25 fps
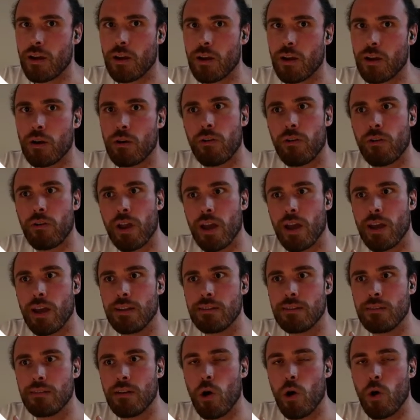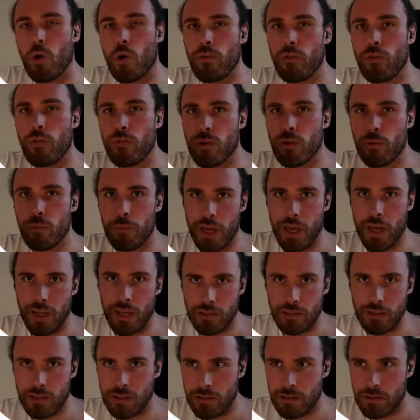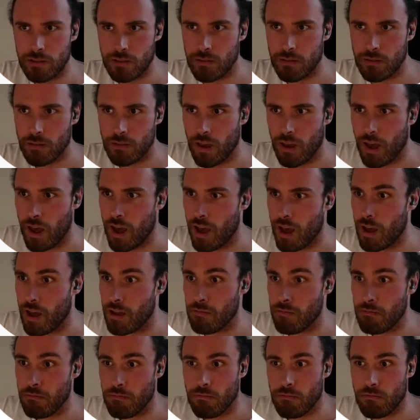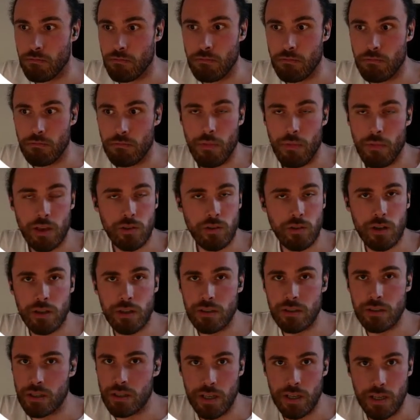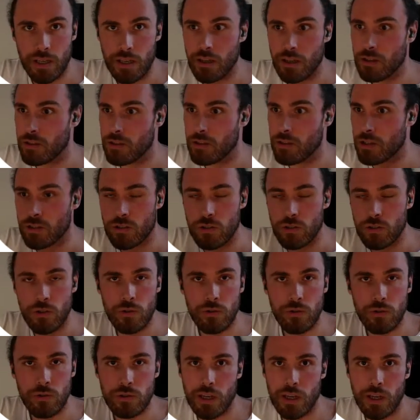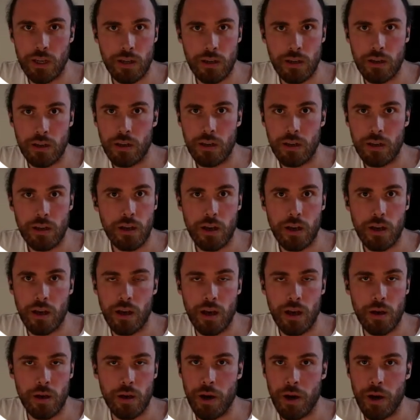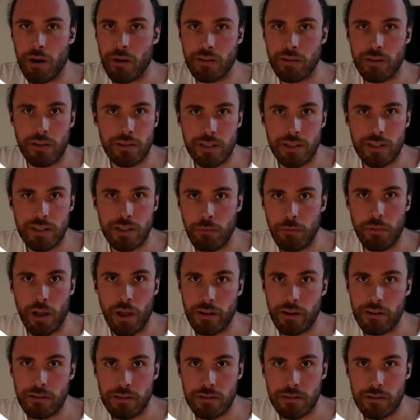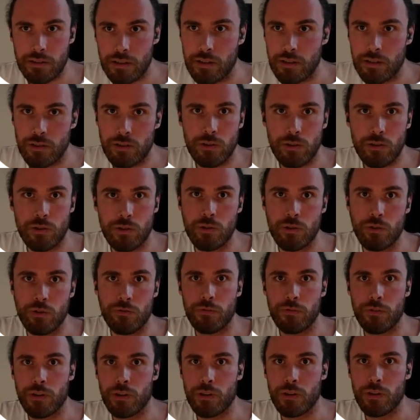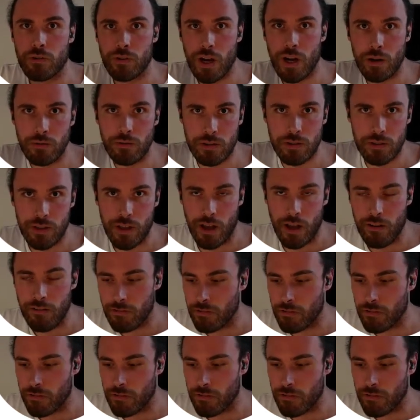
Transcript: create overview pages. And as you can see, just using parent and child blocks to filter out stuff,